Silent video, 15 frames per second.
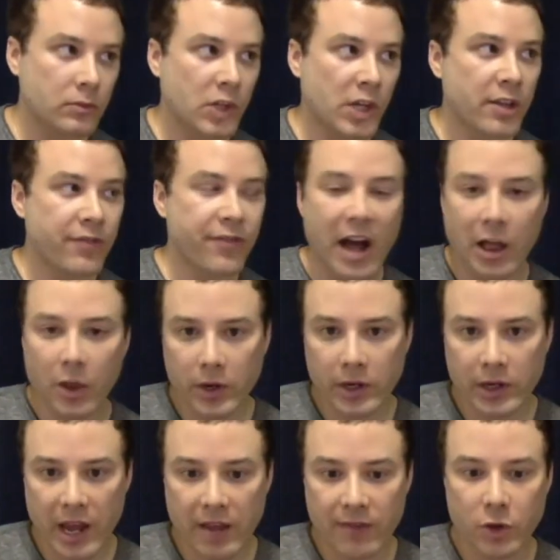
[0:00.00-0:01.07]
the following
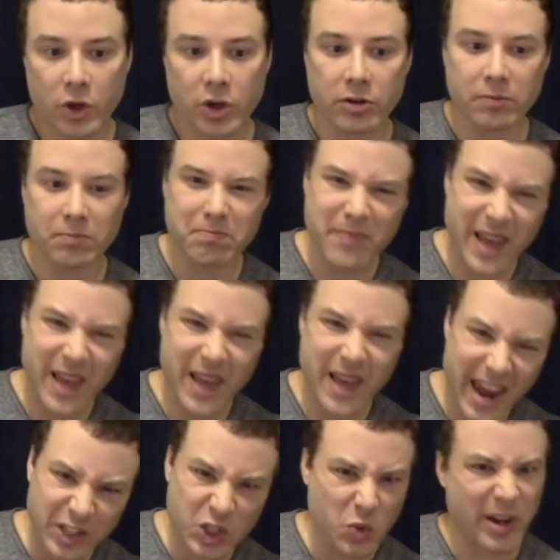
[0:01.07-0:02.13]
day, if you can
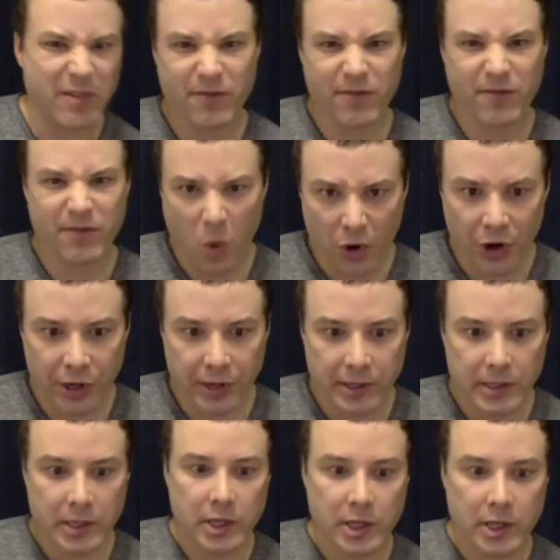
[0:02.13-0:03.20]
manage 24,
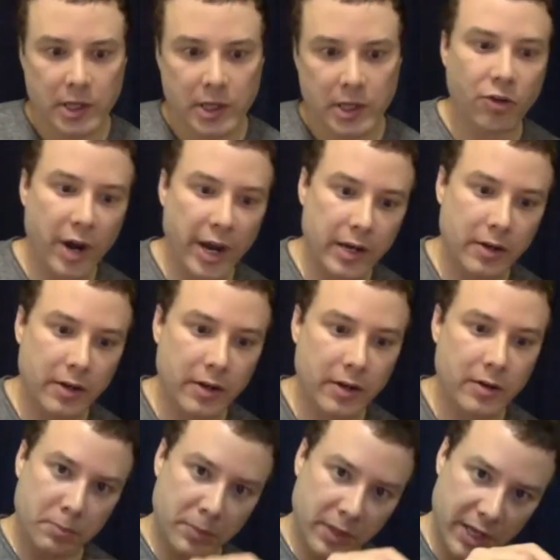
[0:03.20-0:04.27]
you write
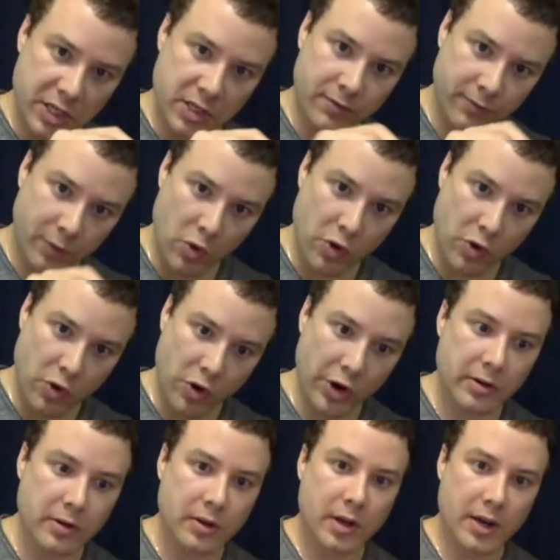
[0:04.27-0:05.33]
plus four,
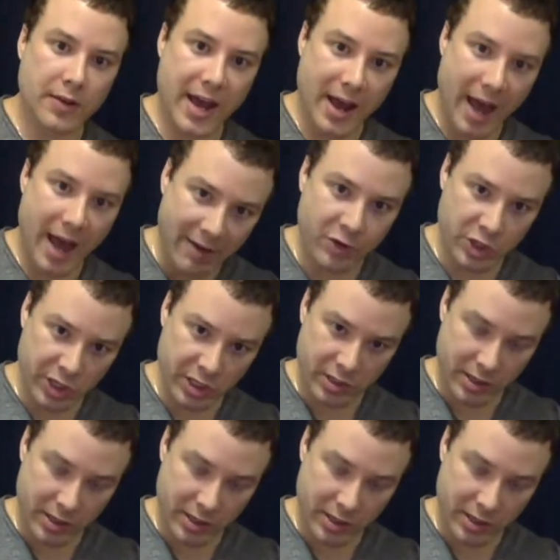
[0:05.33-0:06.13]
and that averages